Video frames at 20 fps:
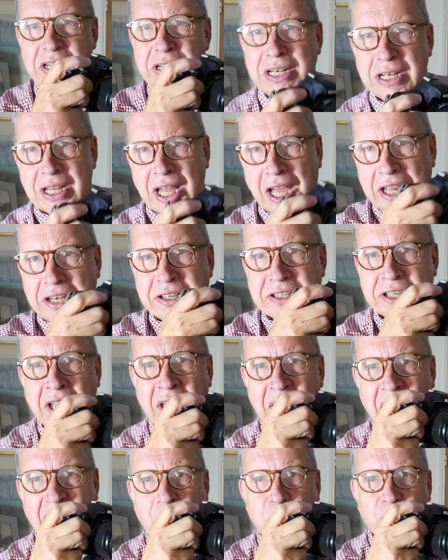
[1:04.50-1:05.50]
light,
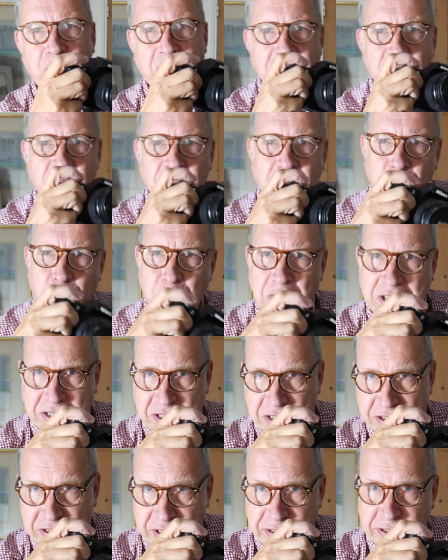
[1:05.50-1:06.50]
and one of the
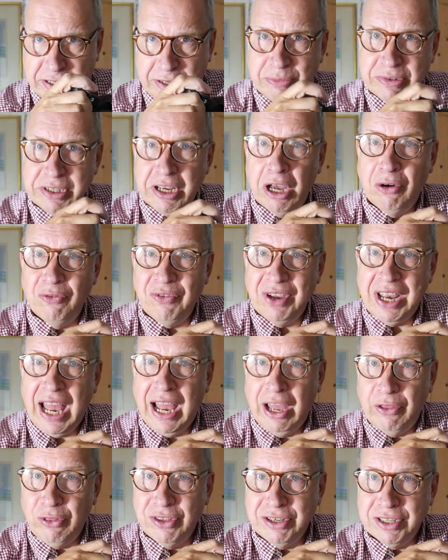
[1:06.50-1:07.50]
criticisms of it
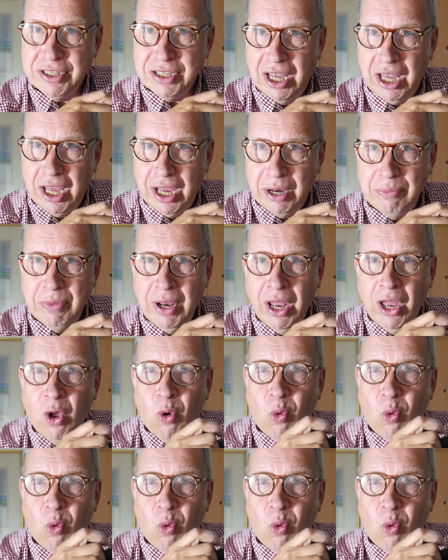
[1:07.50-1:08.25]
at the time